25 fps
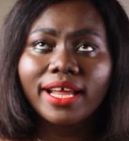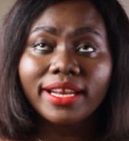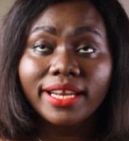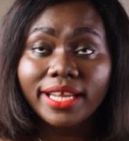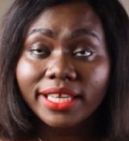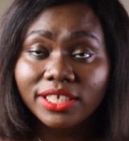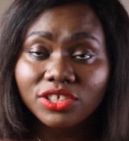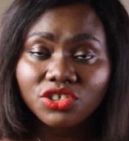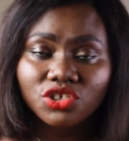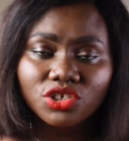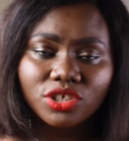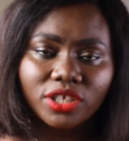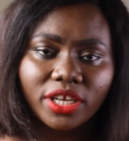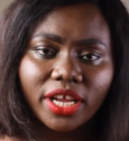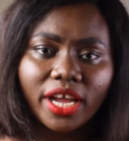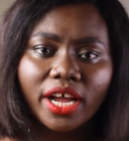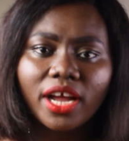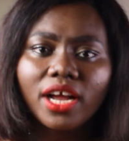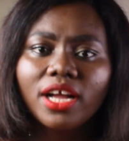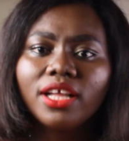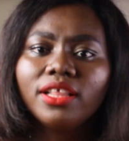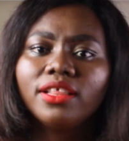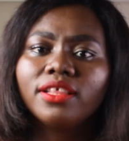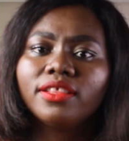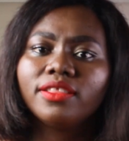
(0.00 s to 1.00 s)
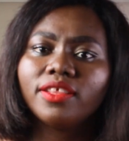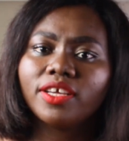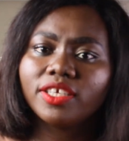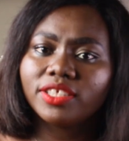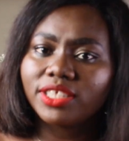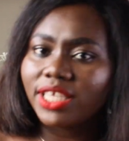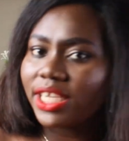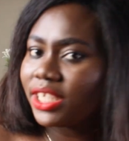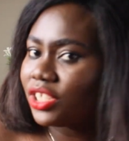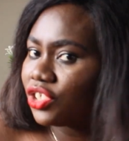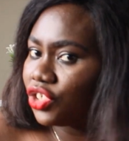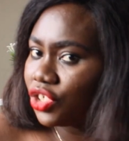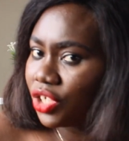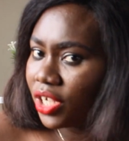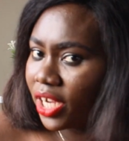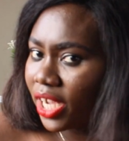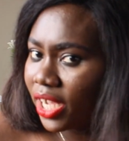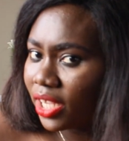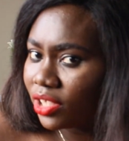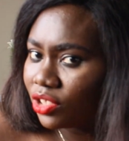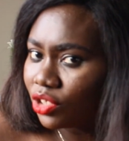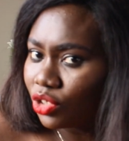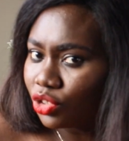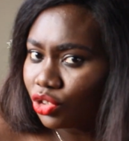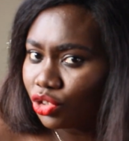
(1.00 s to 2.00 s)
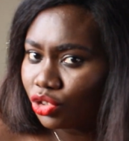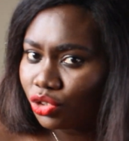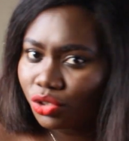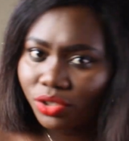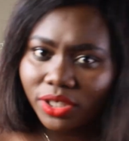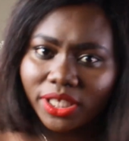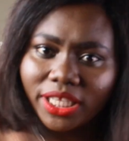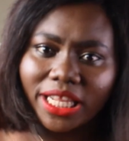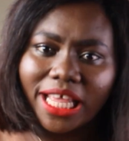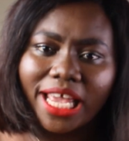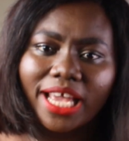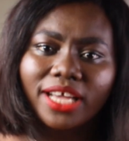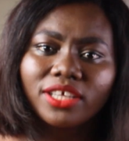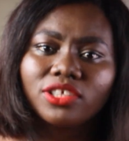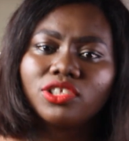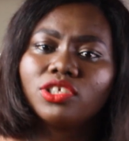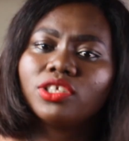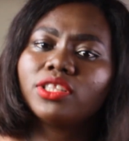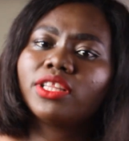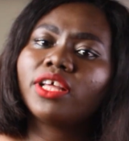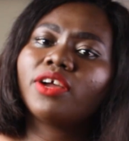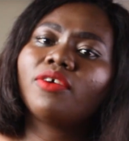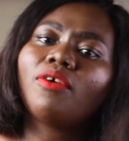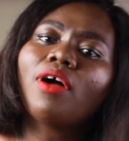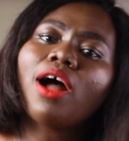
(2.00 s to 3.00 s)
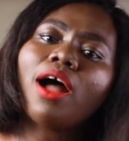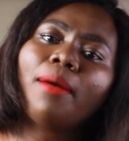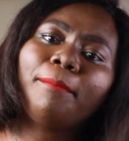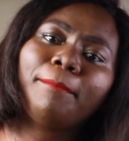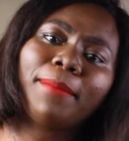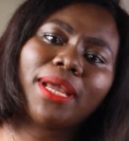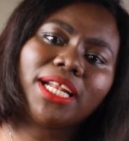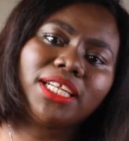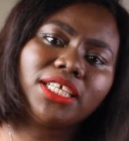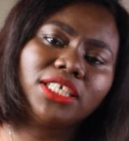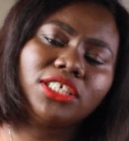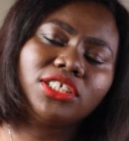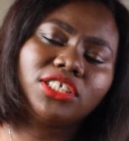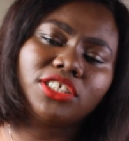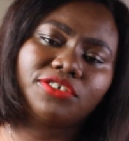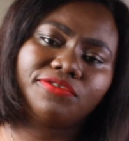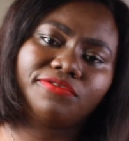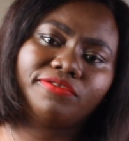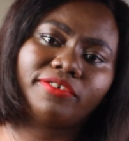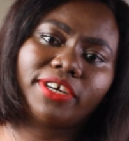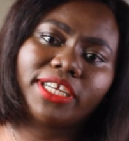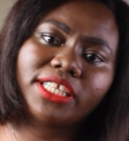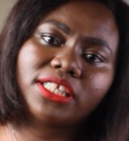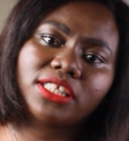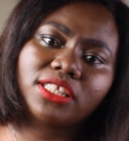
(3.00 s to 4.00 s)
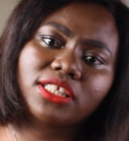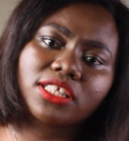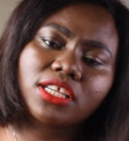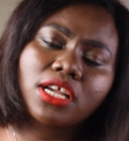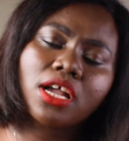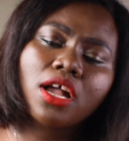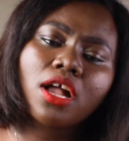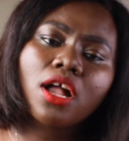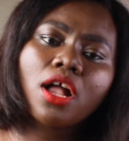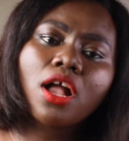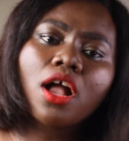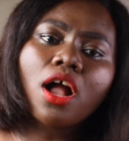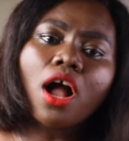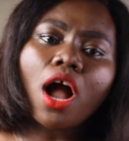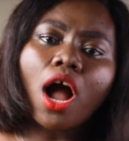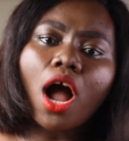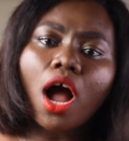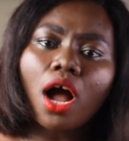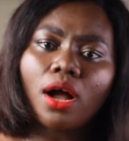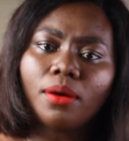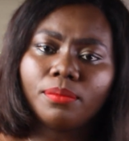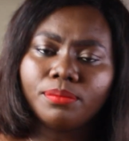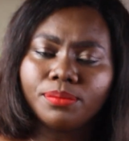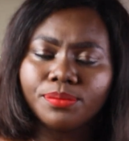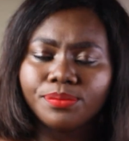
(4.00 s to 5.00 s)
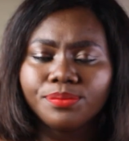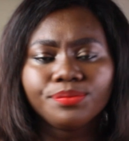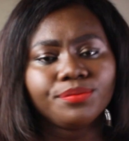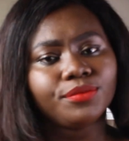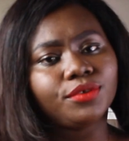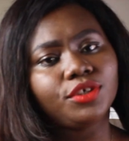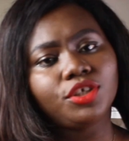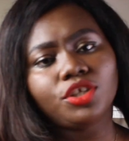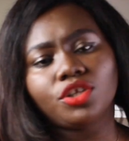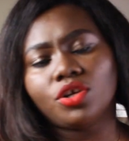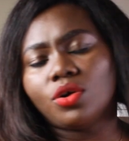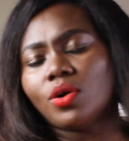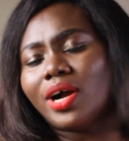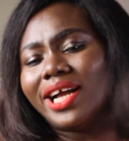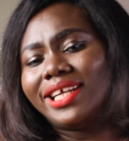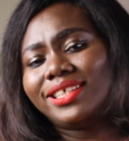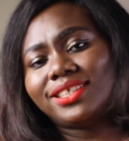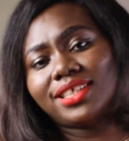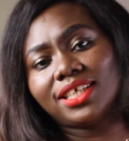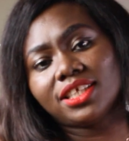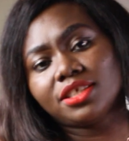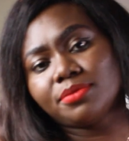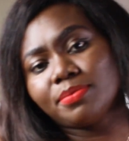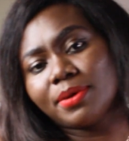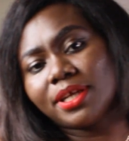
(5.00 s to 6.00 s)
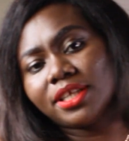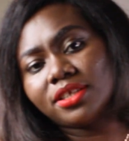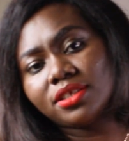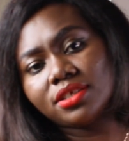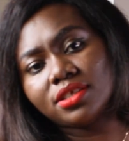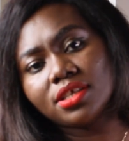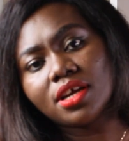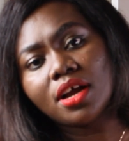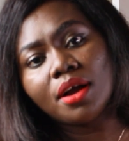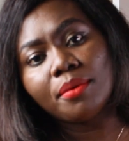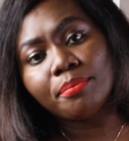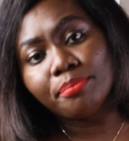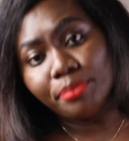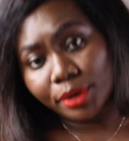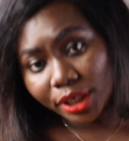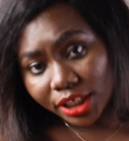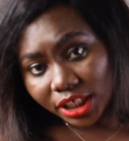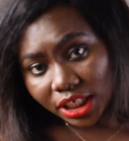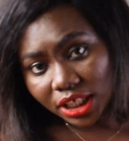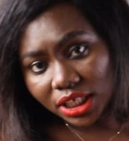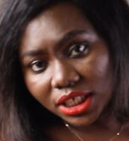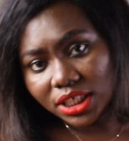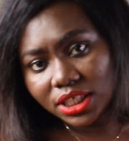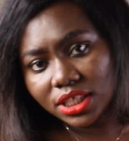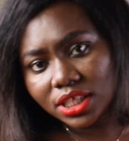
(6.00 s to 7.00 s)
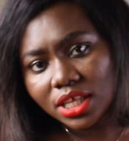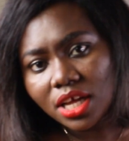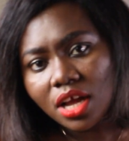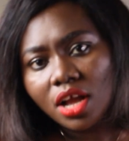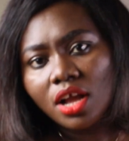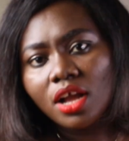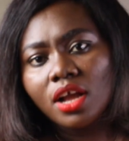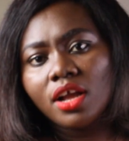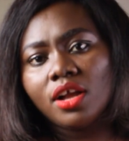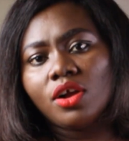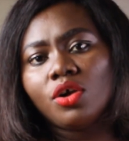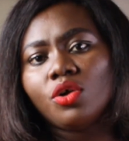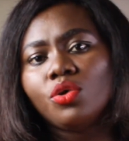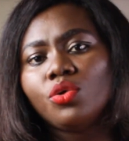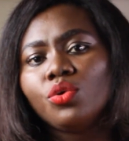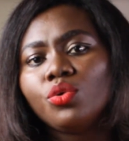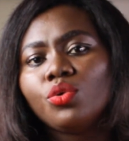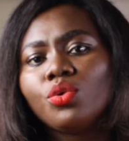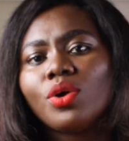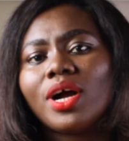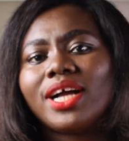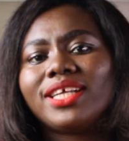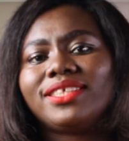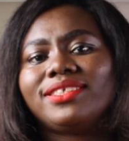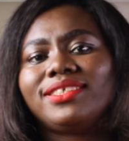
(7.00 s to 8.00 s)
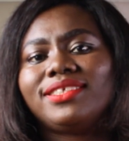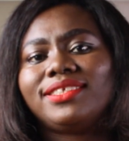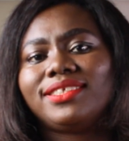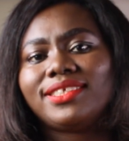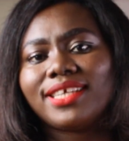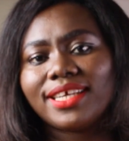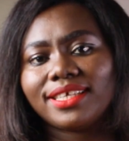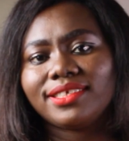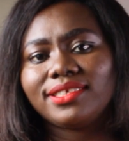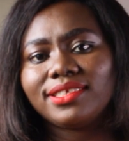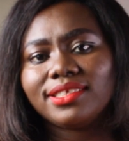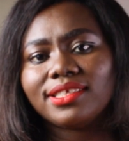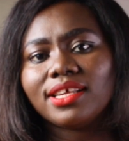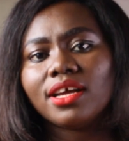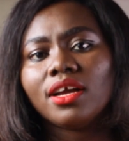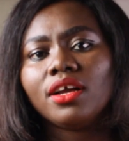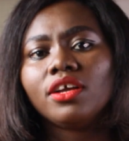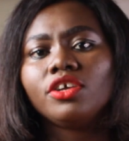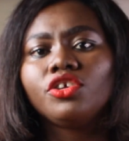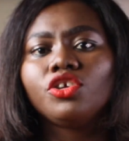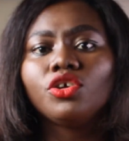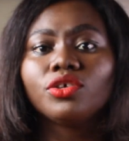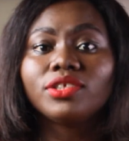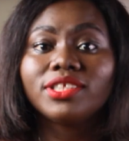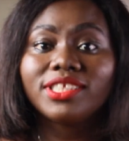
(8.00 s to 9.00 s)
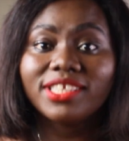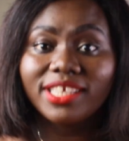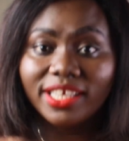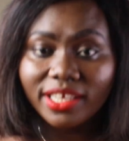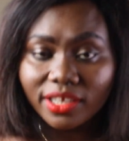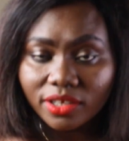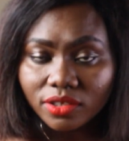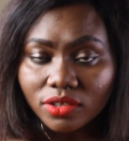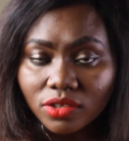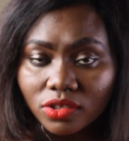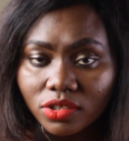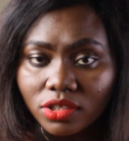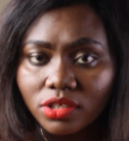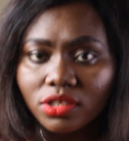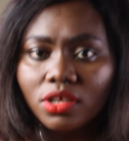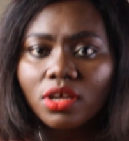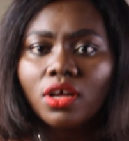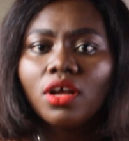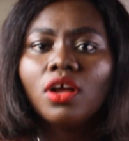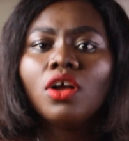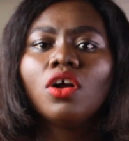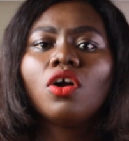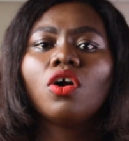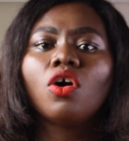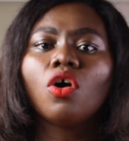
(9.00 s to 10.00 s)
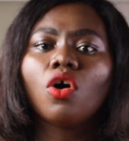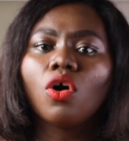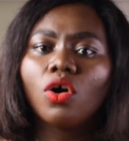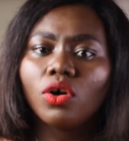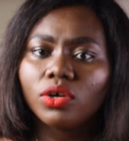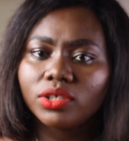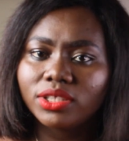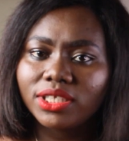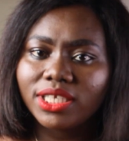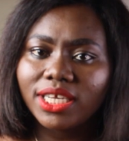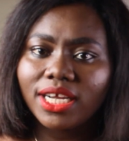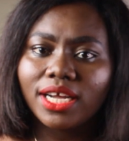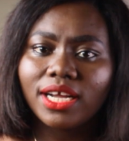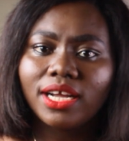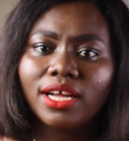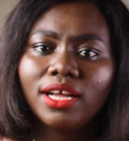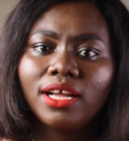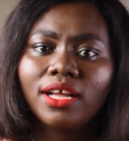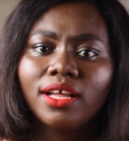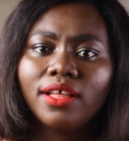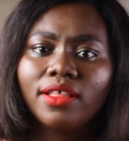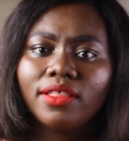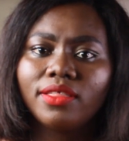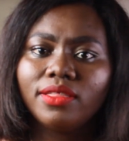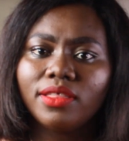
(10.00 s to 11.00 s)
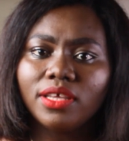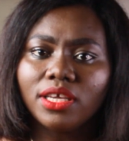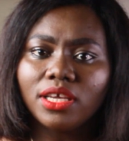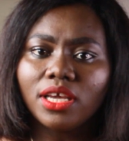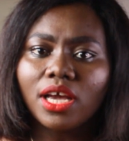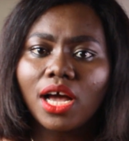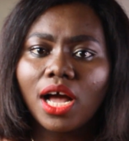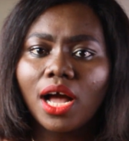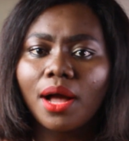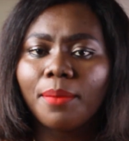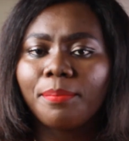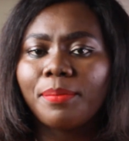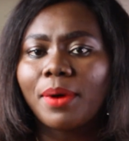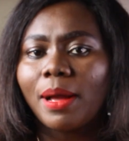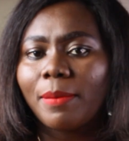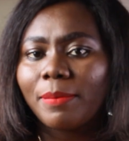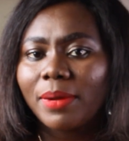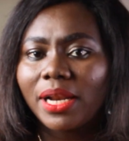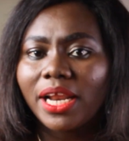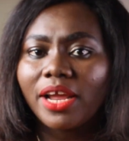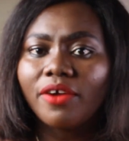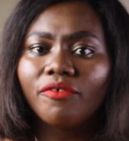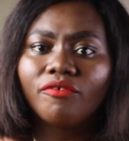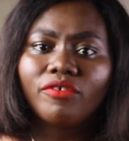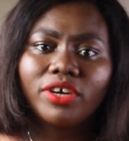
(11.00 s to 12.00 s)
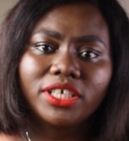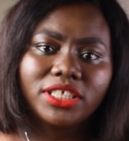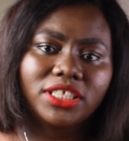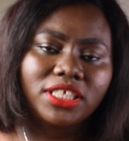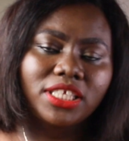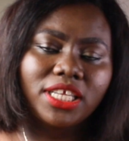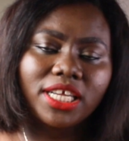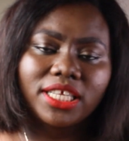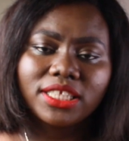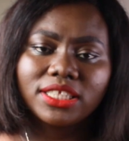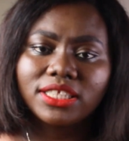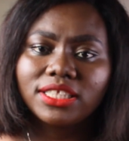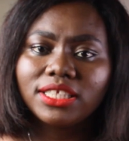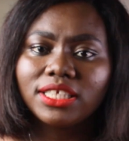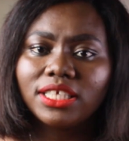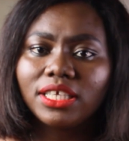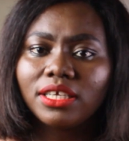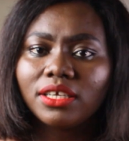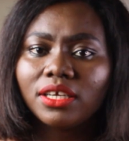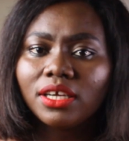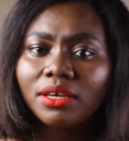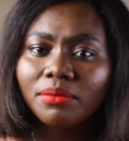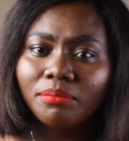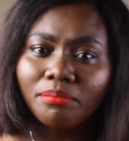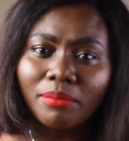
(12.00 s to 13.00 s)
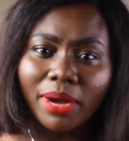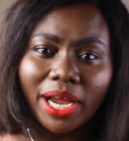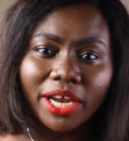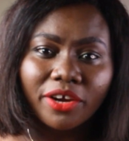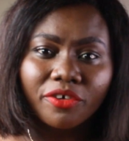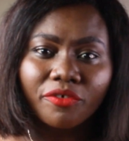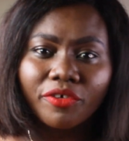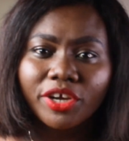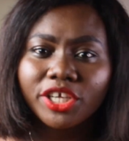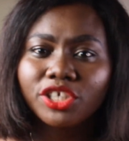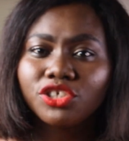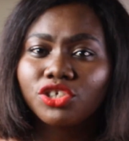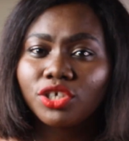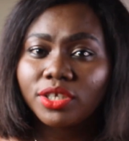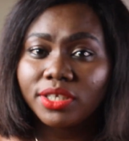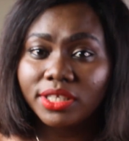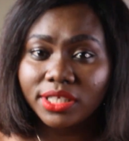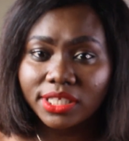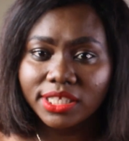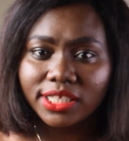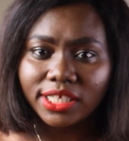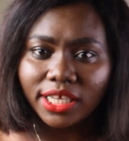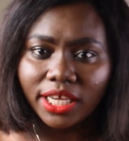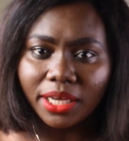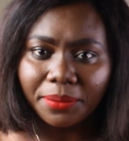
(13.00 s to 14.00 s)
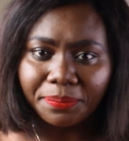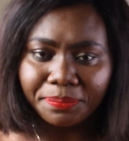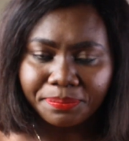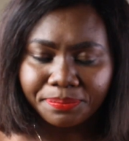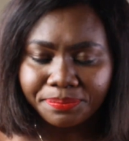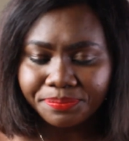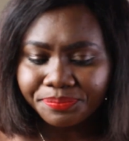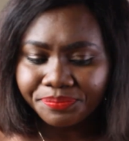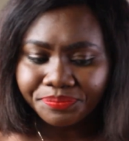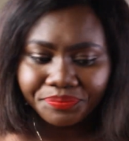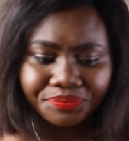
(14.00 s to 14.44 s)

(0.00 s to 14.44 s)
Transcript: an engineer, there's Engineers Australia. So there are many different assessment bodies who assess your skills under the permanent residency migration scheme.